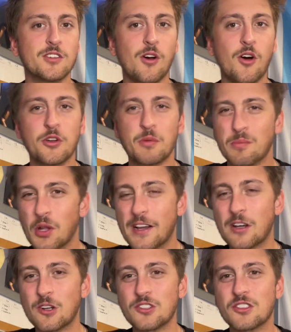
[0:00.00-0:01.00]
Other
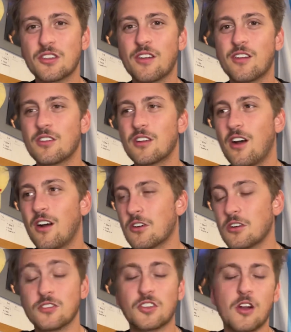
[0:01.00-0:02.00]
players,
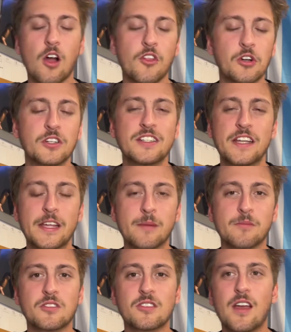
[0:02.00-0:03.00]
other
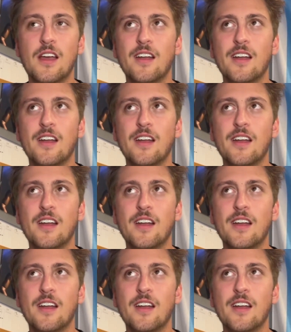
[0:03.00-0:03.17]
teams,